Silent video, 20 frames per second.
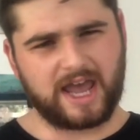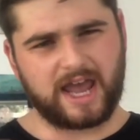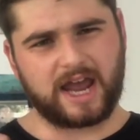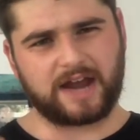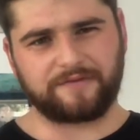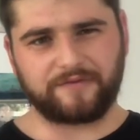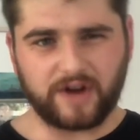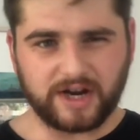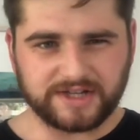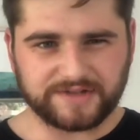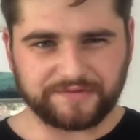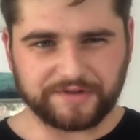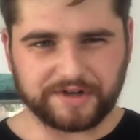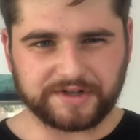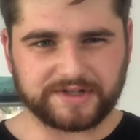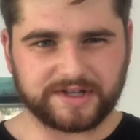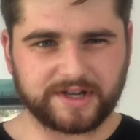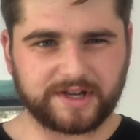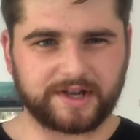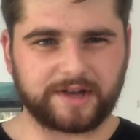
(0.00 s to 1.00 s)
and vice
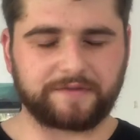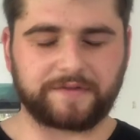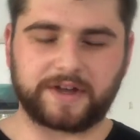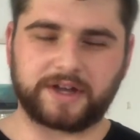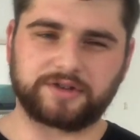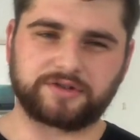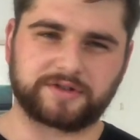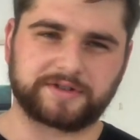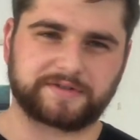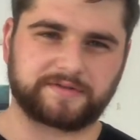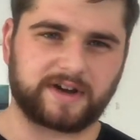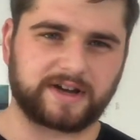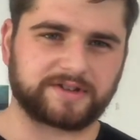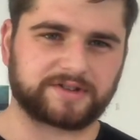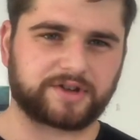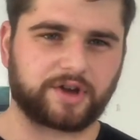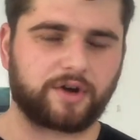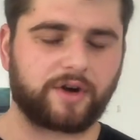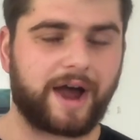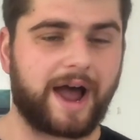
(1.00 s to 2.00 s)
versa, if interest
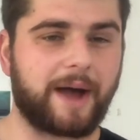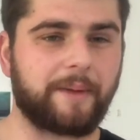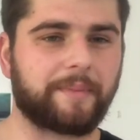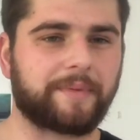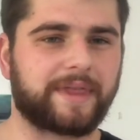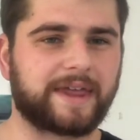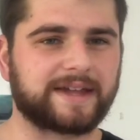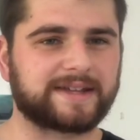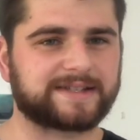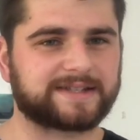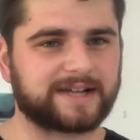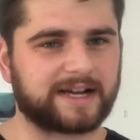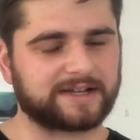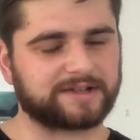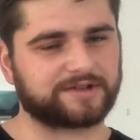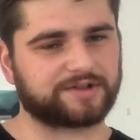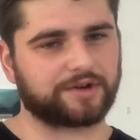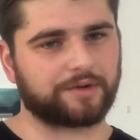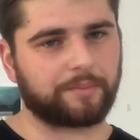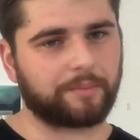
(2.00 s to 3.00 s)
rates go up, that
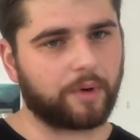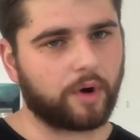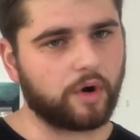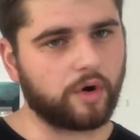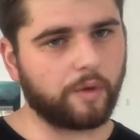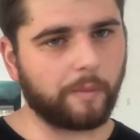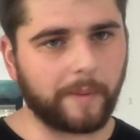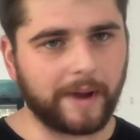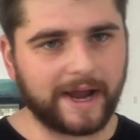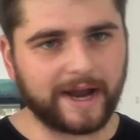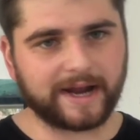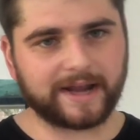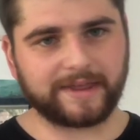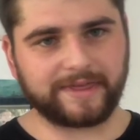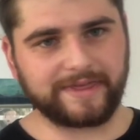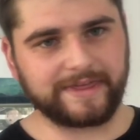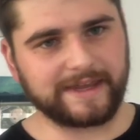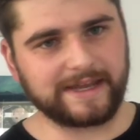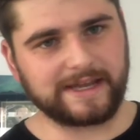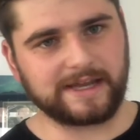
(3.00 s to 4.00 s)
starts to pull back
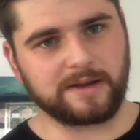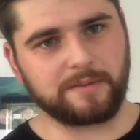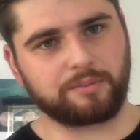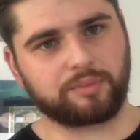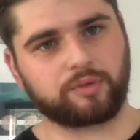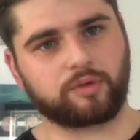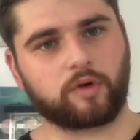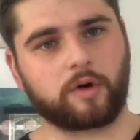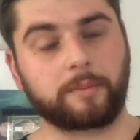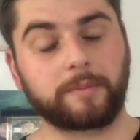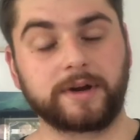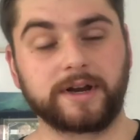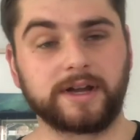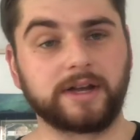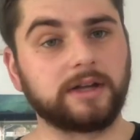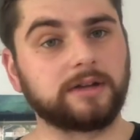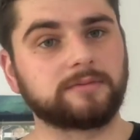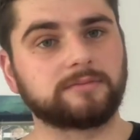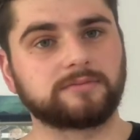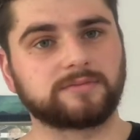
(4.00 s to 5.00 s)
the
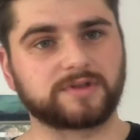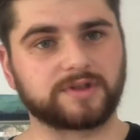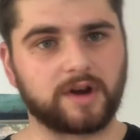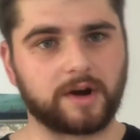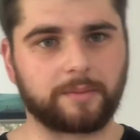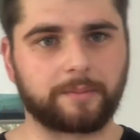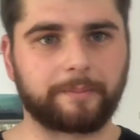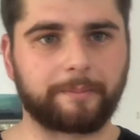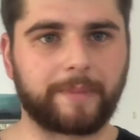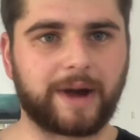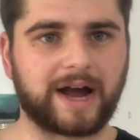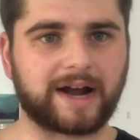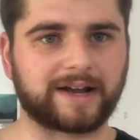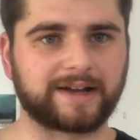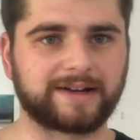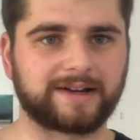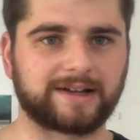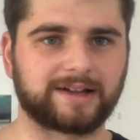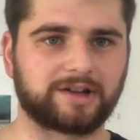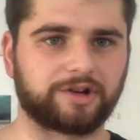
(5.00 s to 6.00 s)
property sort of
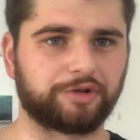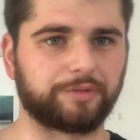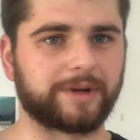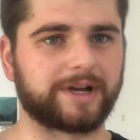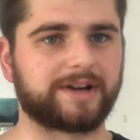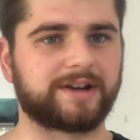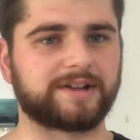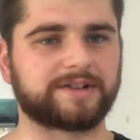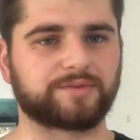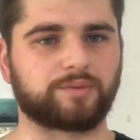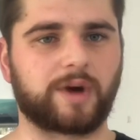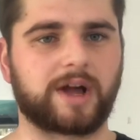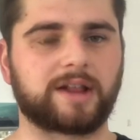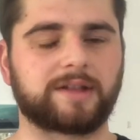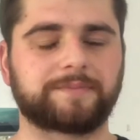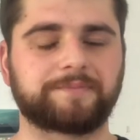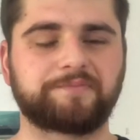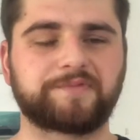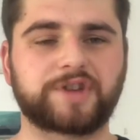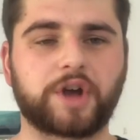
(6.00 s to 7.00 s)
market a little bit as well.
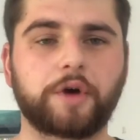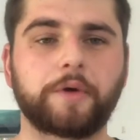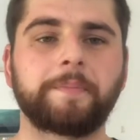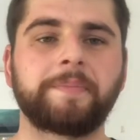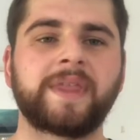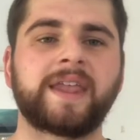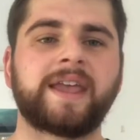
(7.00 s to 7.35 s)
So